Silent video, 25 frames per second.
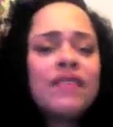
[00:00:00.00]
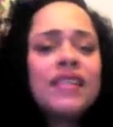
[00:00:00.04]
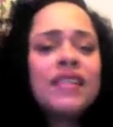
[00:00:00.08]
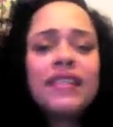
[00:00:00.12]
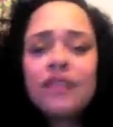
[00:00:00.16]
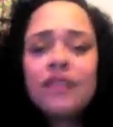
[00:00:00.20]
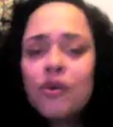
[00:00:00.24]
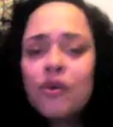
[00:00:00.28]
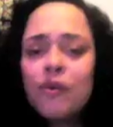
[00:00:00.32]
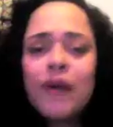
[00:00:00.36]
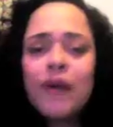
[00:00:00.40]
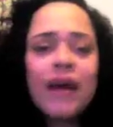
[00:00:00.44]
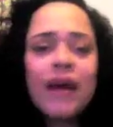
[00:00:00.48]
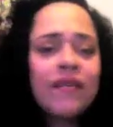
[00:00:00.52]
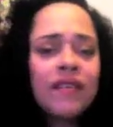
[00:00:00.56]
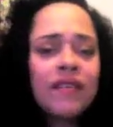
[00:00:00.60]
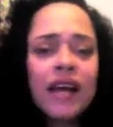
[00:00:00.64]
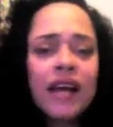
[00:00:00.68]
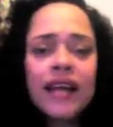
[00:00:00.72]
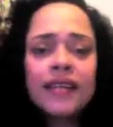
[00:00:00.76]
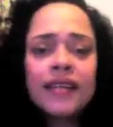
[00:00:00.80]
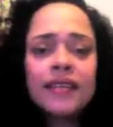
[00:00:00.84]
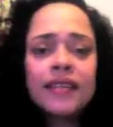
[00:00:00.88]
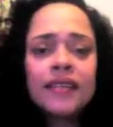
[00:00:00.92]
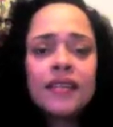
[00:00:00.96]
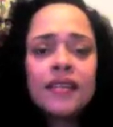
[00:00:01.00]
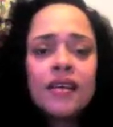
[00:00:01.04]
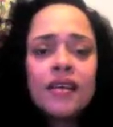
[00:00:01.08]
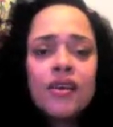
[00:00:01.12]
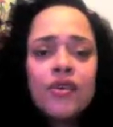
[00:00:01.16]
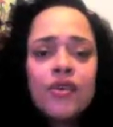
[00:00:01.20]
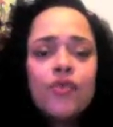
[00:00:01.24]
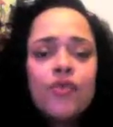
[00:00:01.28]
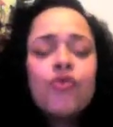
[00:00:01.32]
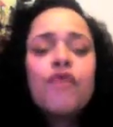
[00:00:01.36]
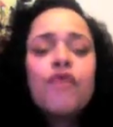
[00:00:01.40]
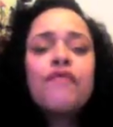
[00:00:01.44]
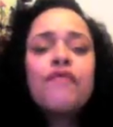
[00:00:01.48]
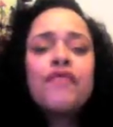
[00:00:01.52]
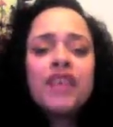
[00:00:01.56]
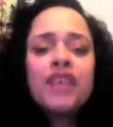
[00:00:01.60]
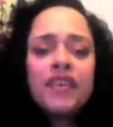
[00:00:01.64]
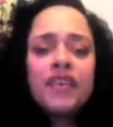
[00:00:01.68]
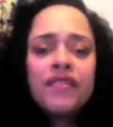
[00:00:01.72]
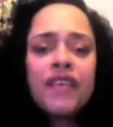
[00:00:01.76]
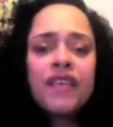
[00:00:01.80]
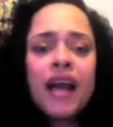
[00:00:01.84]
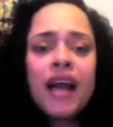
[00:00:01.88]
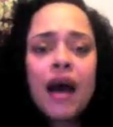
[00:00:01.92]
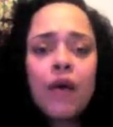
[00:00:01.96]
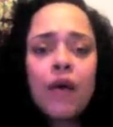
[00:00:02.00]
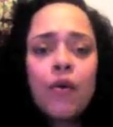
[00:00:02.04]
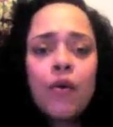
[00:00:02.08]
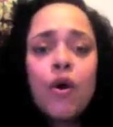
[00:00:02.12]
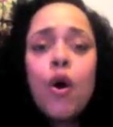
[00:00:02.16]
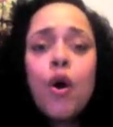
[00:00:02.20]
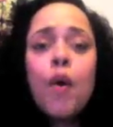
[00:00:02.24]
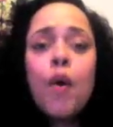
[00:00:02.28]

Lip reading: It's still paradise. You can figure it out.